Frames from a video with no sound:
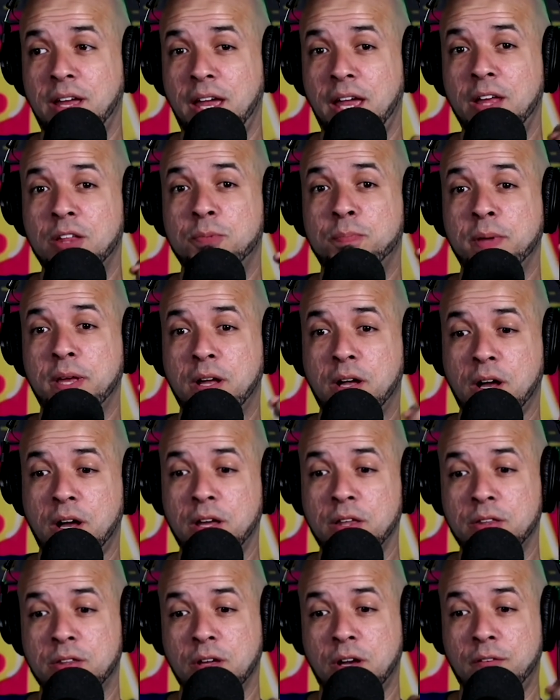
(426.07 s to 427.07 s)
is
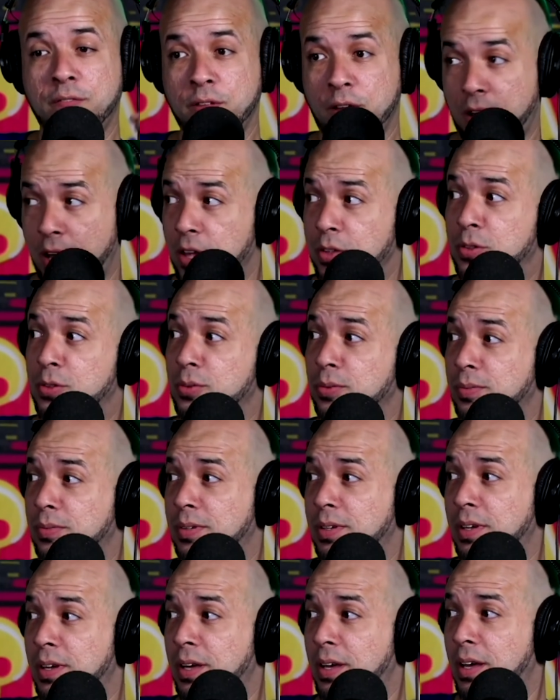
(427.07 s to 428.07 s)
because of the hustle.
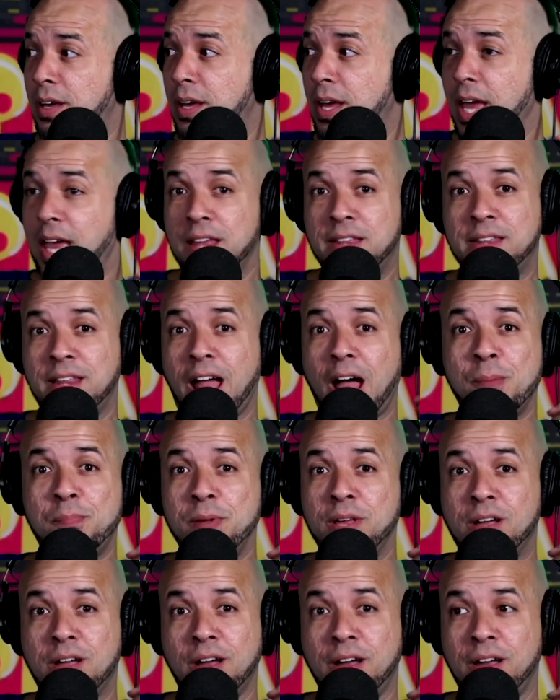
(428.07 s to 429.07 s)
It's not
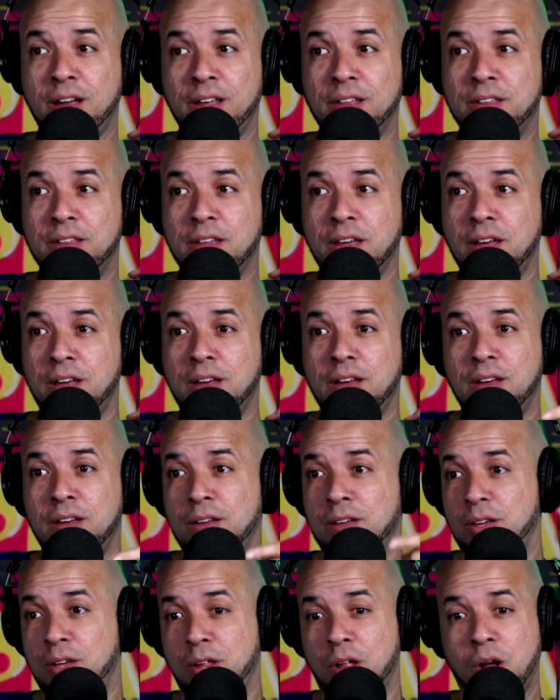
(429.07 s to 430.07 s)
because,
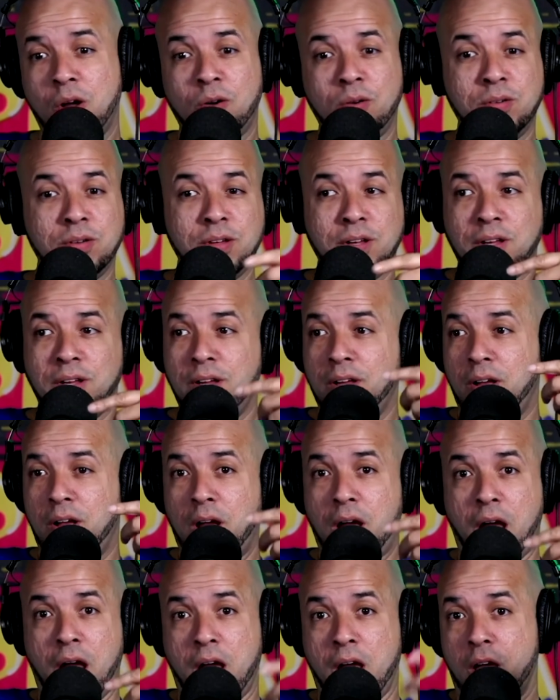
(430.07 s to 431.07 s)

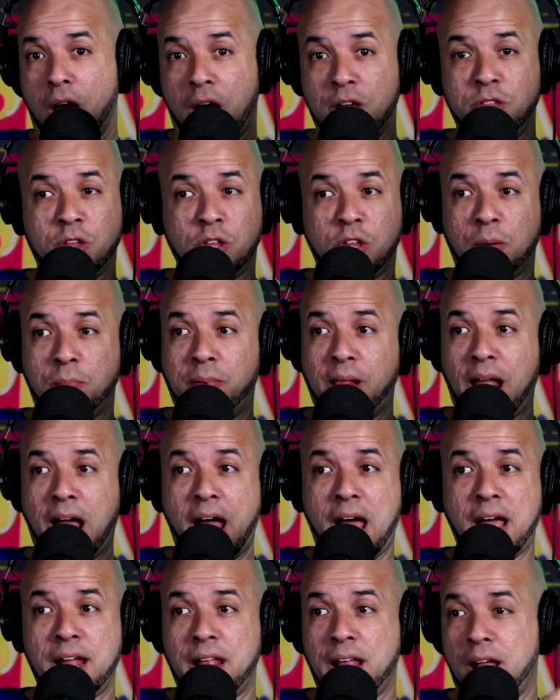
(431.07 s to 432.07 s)
I just
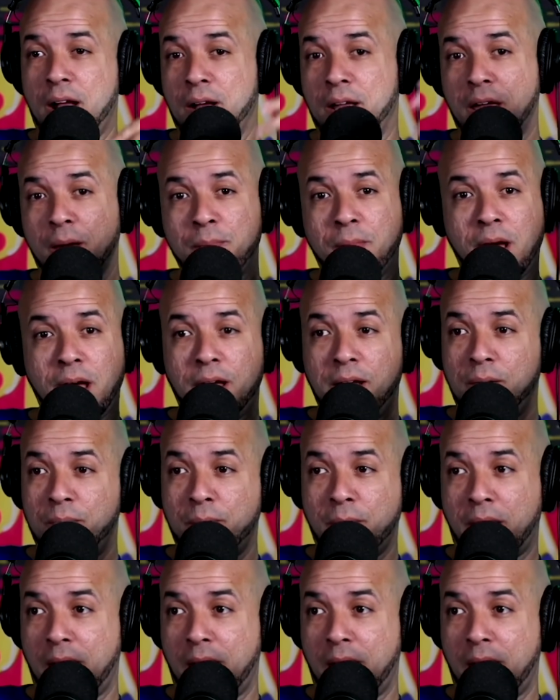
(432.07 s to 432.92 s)
applied and I'll get my